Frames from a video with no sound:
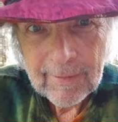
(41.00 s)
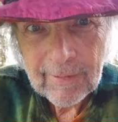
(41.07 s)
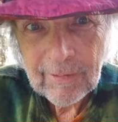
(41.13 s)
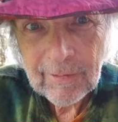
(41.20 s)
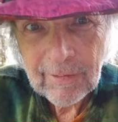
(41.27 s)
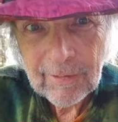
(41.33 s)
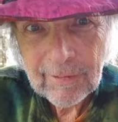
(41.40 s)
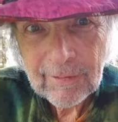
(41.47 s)

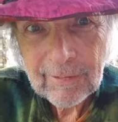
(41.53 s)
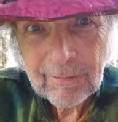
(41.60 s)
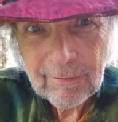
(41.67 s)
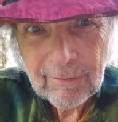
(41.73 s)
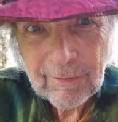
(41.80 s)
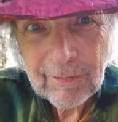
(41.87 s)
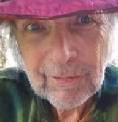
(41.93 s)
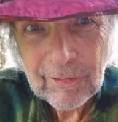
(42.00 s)

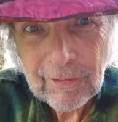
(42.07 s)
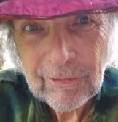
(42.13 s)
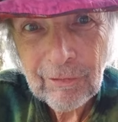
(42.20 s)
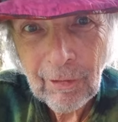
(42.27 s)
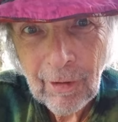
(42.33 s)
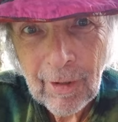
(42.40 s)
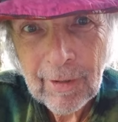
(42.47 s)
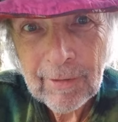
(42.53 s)
She's
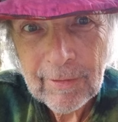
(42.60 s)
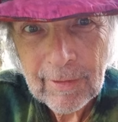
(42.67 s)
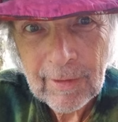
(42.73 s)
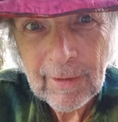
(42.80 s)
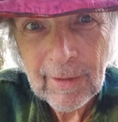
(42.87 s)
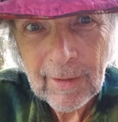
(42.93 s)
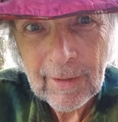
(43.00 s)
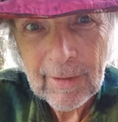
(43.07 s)
trying to
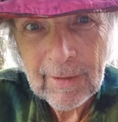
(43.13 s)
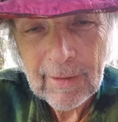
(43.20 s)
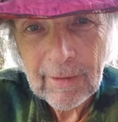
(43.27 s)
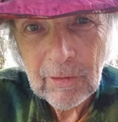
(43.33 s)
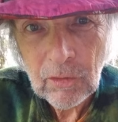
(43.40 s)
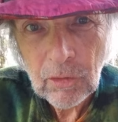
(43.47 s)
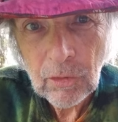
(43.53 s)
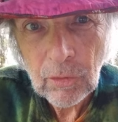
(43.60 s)
get
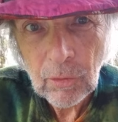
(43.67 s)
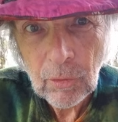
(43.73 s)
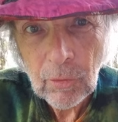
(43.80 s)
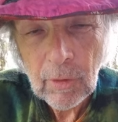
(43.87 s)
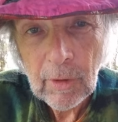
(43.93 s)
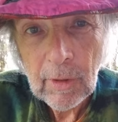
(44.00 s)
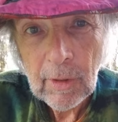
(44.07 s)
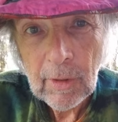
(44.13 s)
into
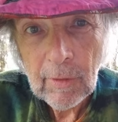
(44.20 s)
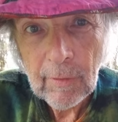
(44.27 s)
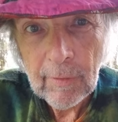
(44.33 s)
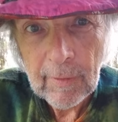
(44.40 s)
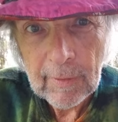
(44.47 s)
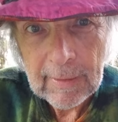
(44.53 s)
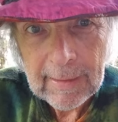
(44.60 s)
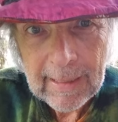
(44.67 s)

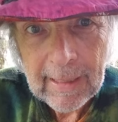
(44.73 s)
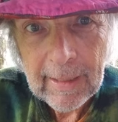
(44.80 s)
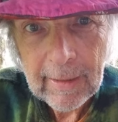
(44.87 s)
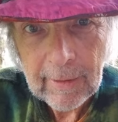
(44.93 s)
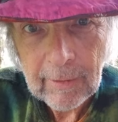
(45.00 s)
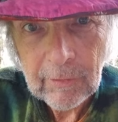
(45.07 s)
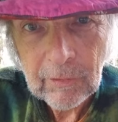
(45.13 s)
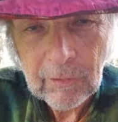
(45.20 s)
the
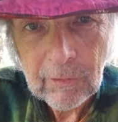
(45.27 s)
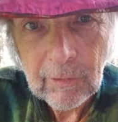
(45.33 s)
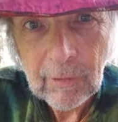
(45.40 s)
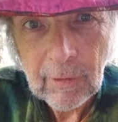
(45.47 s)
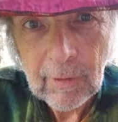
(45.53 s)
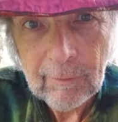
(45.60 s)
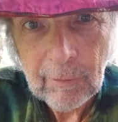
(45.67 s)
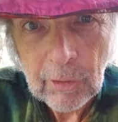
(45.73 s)
legs
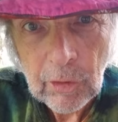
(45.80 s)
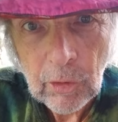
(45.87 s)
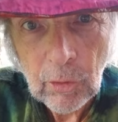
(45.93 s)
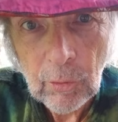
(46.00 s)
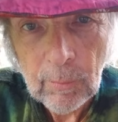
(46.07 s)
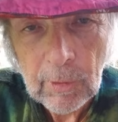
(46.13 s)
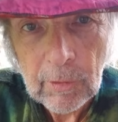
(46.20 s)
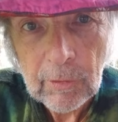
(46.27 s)
of a
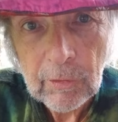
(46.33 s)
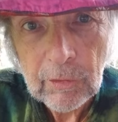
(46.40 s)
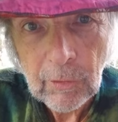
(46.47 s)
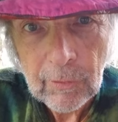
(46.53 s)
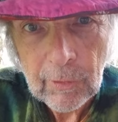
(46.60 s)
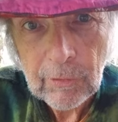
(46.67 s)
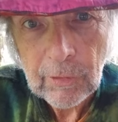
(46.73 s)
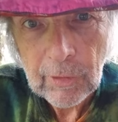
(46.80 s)
human so
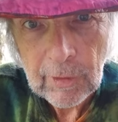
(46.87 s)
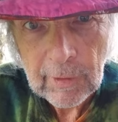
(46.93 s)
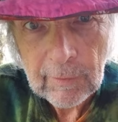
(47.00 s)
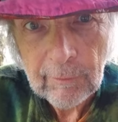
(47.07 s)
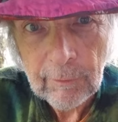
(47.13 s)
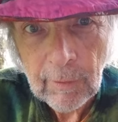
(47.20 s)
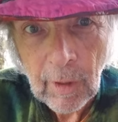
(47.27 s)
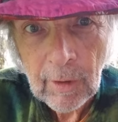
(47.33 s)
that she can
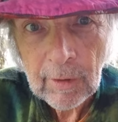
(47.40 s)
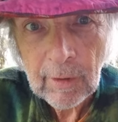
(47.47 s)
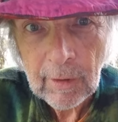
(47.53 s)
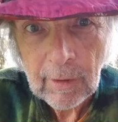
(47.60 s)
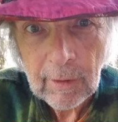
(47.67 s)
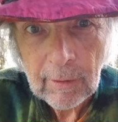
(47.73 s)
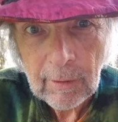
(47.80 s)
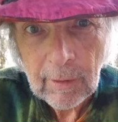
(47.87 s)
fuck
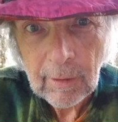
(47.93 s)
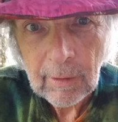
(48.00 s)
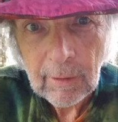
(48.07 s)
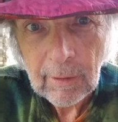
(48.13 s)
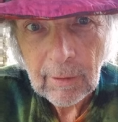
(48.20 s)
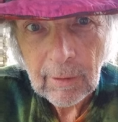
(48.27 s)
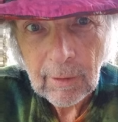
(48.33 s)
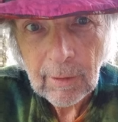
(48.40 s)

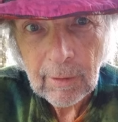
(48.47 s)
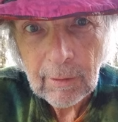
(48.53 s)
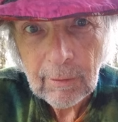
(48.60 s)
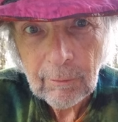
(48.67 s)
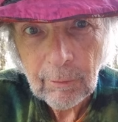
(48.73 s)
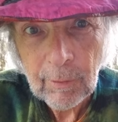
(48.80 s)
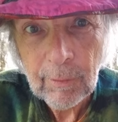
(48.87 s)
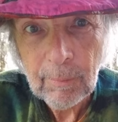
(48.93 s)

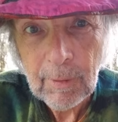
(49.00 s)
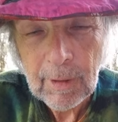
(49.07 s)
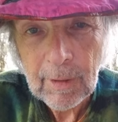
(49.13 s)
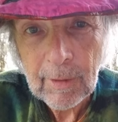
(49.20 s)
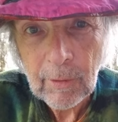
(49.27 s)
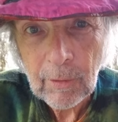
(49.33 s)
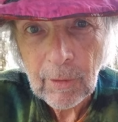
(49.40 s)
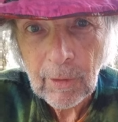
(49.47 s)
with me
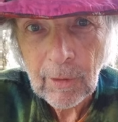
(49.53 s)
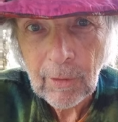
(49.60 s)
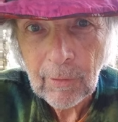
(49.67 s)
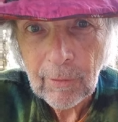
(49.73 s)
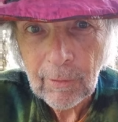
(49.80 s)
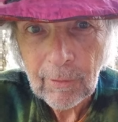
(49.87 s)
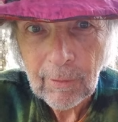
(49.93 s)
on Earth.